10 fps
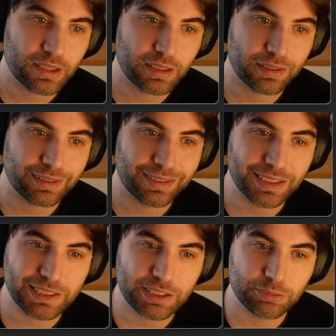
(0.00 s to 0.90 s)
This
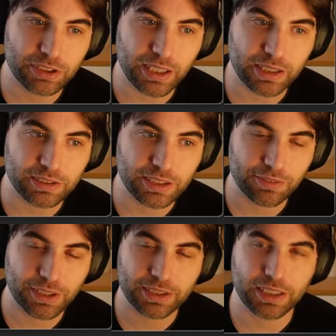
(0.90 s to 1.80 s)
seems like
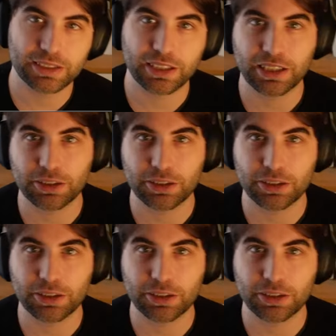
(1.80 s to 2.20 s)
something that is a little